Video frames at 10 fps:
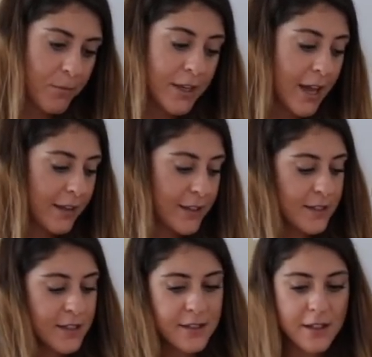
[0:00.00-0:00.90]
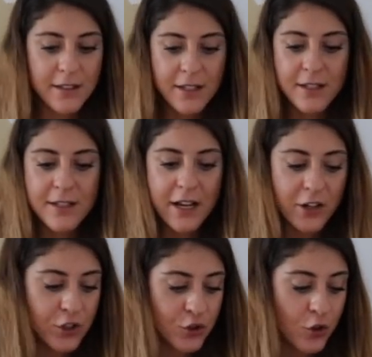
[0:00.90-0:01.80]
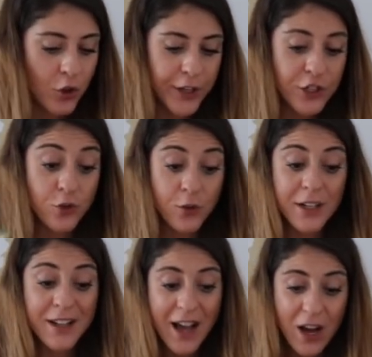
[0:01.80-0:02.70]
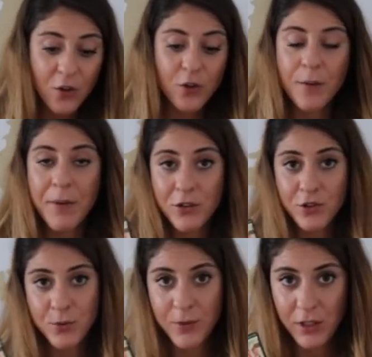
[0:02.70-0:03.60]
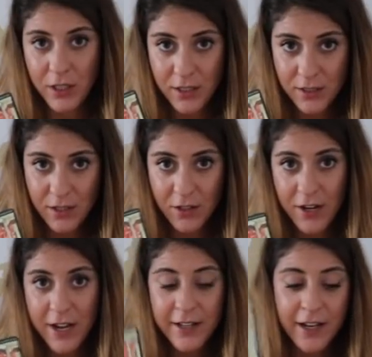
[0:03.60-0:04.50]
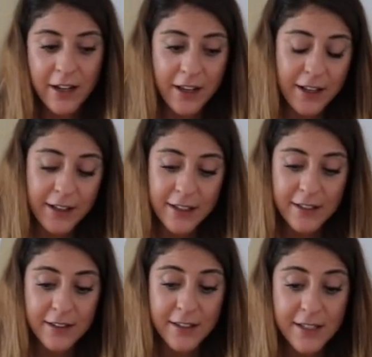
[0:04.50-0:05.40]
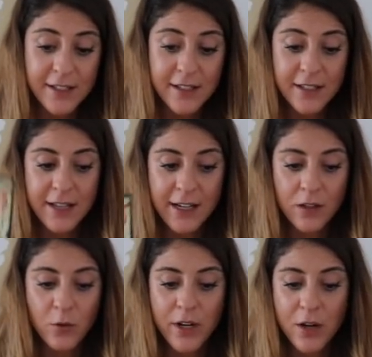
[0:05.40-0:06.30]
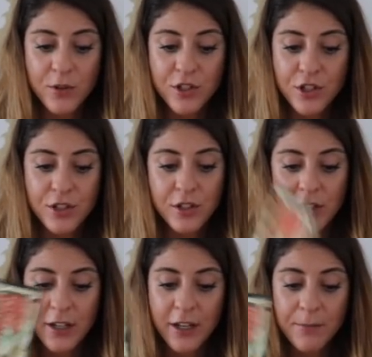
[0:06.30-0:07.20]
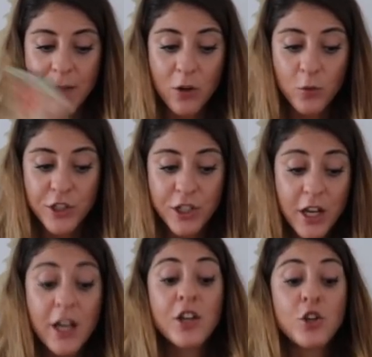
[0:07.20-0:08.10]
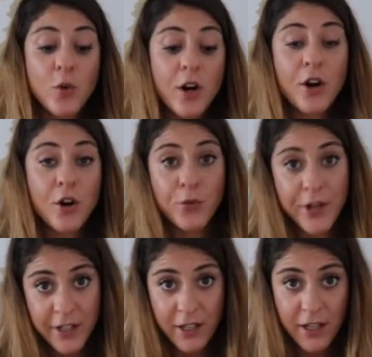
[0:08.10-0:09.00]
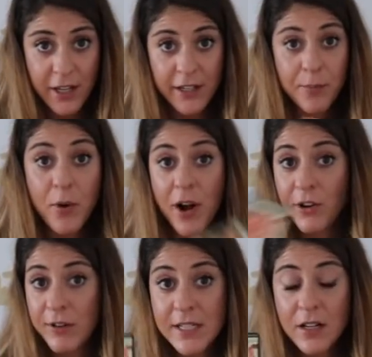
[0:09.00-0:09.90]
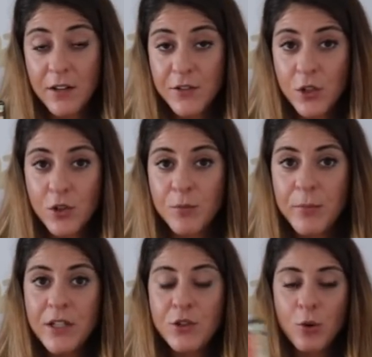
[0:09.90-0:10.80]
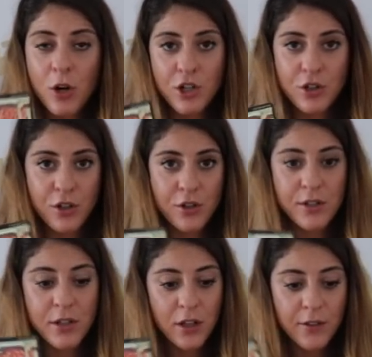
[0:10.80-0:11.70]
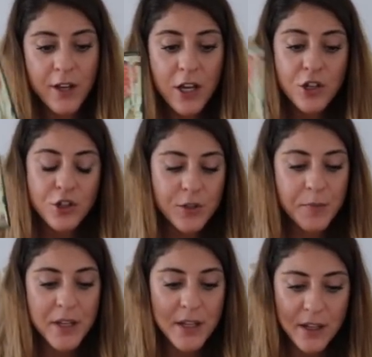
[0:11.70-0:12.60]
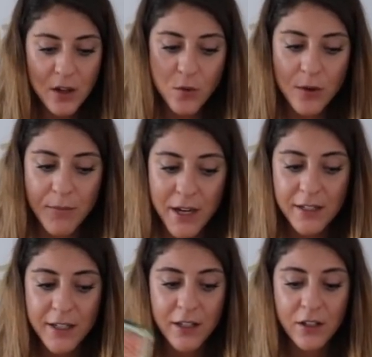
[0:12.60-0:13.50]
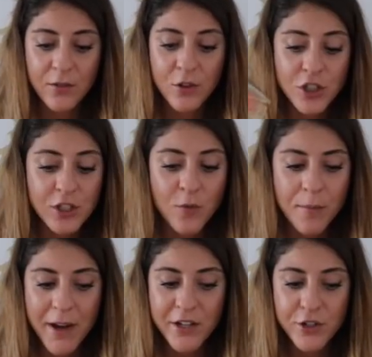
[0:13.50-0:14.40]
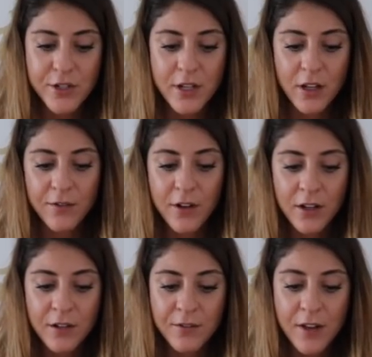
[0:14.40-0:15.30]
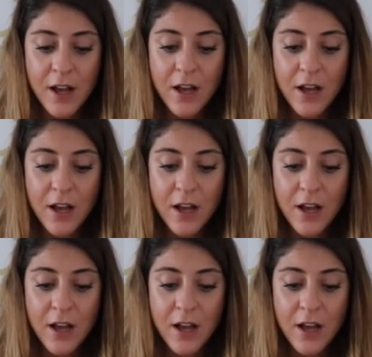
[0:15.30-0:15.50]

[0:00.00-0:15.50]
Yeah, this is this is that control that you are now about to release, all right? And uh, th this is exactly what I was just talking about, which you are already in the progress of. So don't be too harsh on yourself. Just be reminding, just remind yourself of